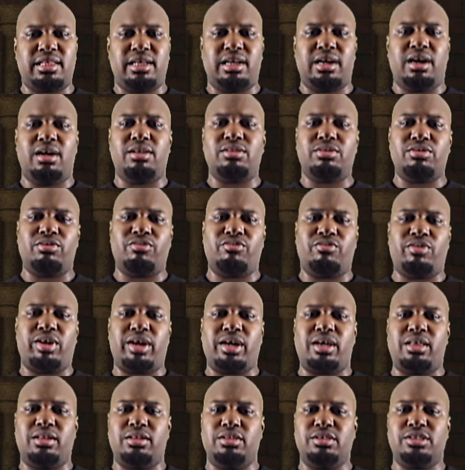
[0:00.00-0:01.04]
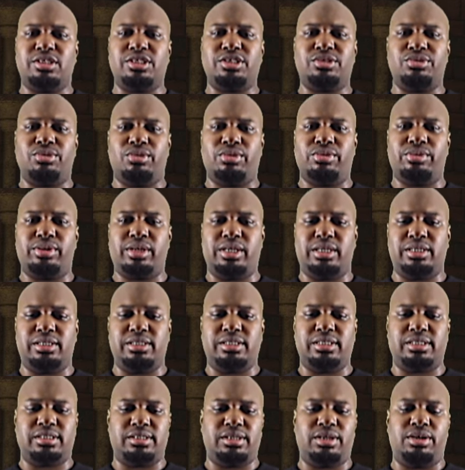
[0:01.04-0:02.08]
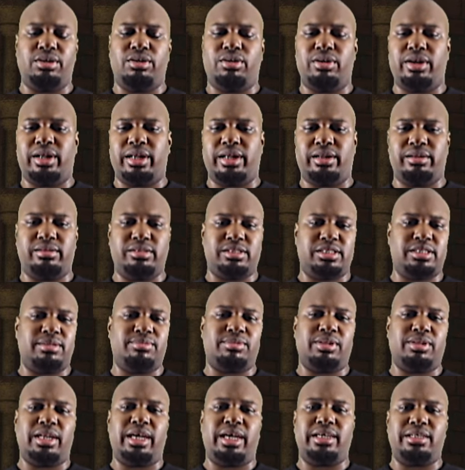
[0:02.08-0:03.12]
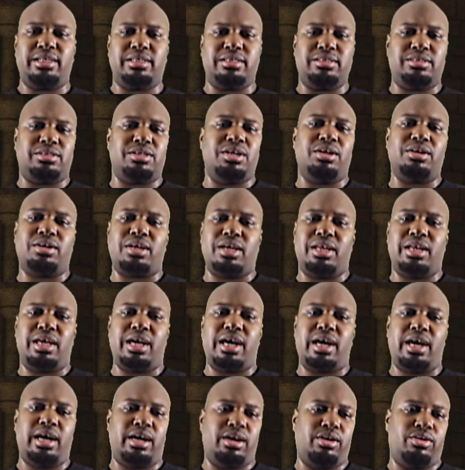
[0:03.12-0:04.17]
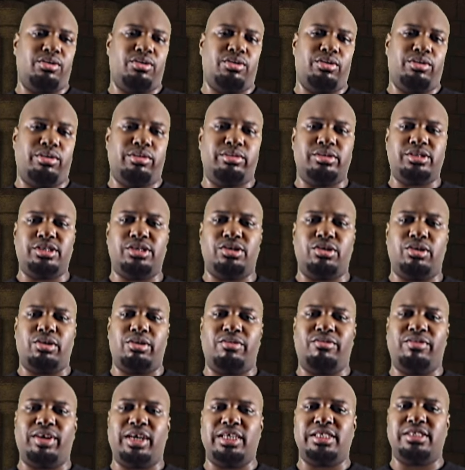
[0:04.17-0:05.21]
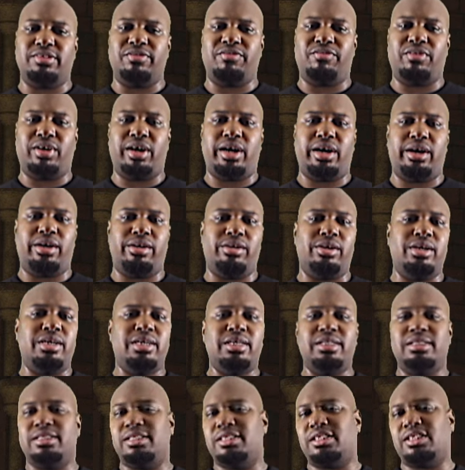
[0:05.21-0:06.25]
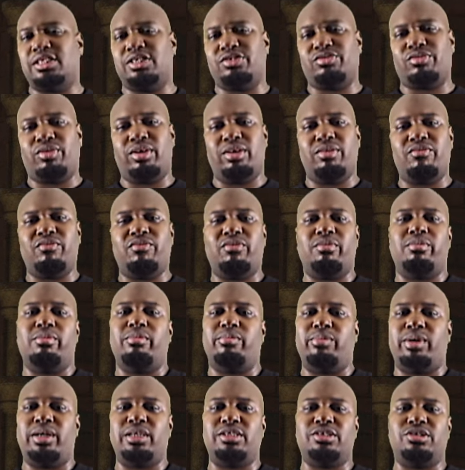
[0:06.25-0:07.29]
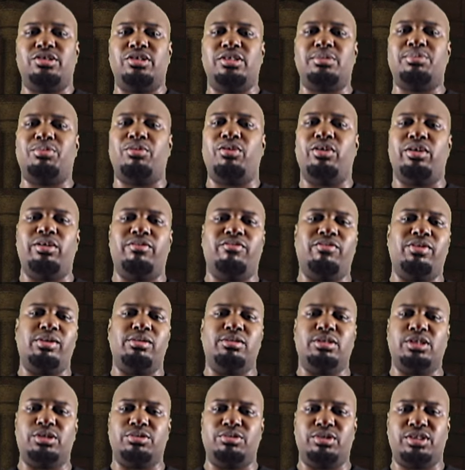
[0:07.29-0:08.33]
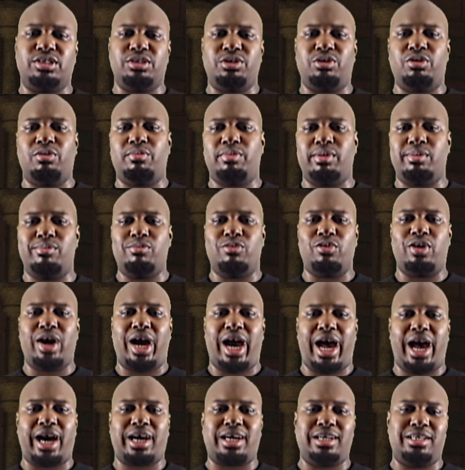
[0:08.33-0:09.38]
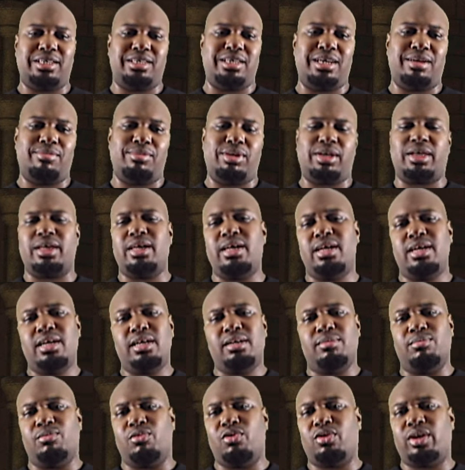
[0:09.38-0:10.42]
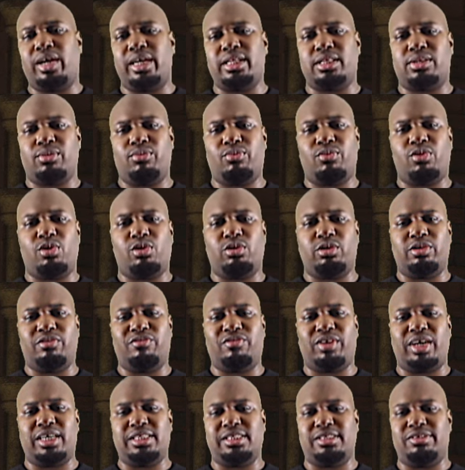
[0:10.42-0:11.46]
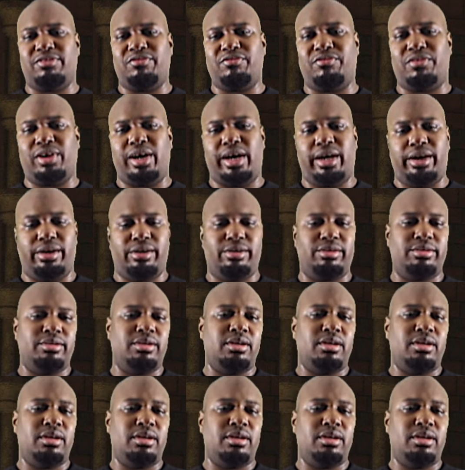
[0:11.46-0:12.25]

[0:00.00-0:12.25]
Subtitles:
the other regular stories, something like Dunk and Egg or Song of Ice and Fire. This is written from a maester's point of view, so it's a little bit more academic, more like the world of Ice and Fire.